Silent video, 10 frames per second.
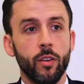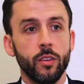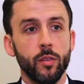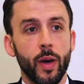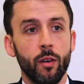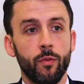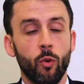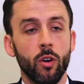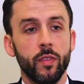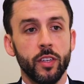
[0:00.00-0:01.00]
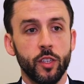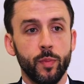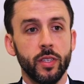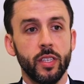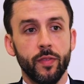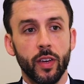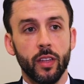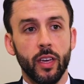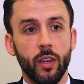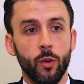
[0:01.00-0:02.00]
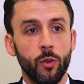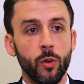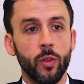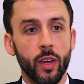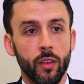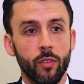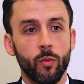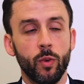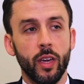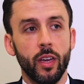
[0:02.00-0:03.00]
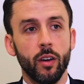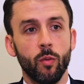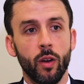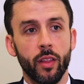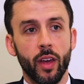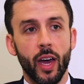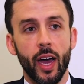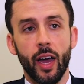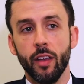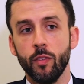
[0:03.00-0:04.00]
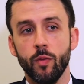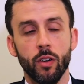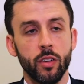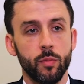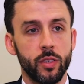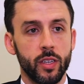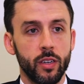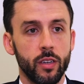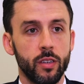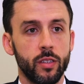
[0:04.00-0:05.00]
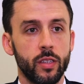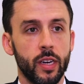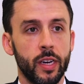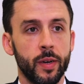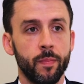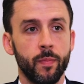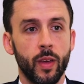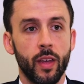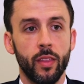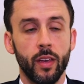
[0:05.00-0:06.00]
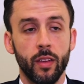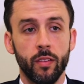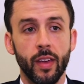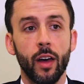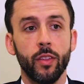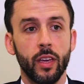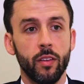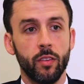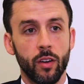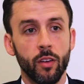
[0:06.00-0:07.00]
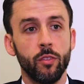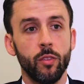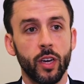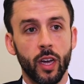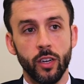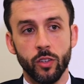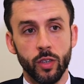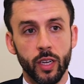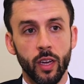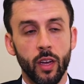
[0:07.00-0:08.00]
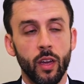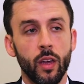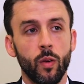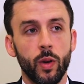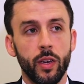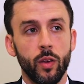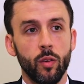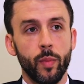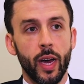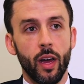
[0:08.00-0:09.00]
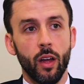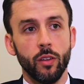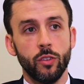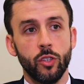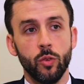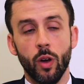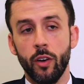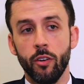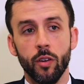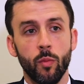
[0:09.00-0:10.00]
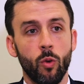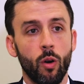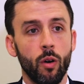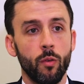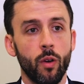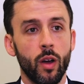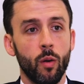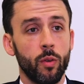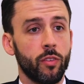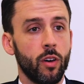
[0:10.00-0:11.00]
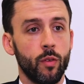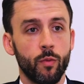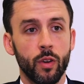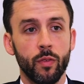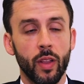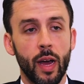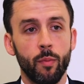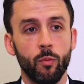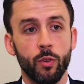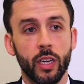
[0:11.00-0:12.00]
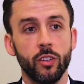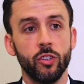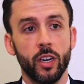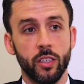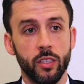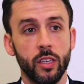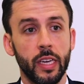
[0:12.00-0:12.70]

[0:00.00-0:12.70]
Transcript: there's about 4 of us specifically who do this. We are one of the highest volume centers in the Southeast and also the country. We do about 200 or more what's called free flap reconstructions a